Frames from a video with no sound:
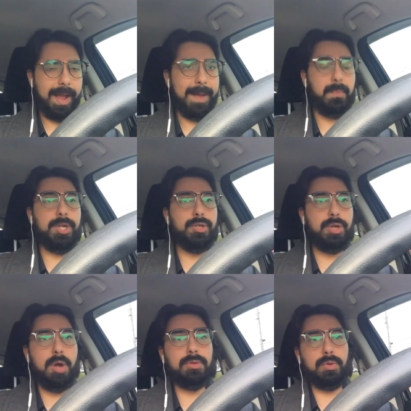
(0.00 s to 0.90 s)
And when you
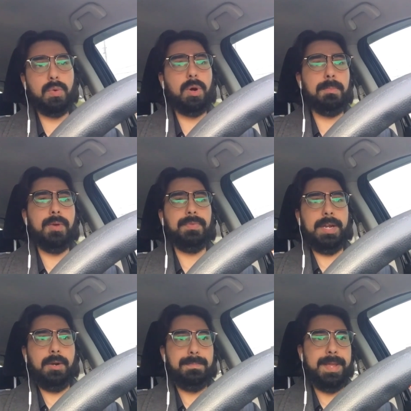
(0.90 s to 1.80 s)
go through hormone
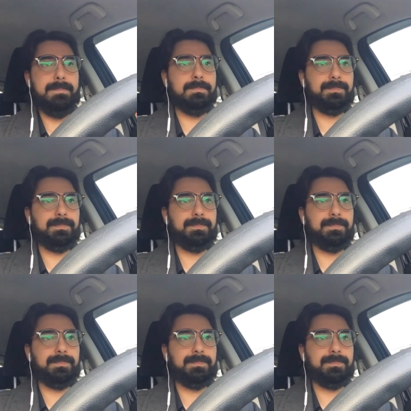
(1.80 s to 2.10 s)
therapy,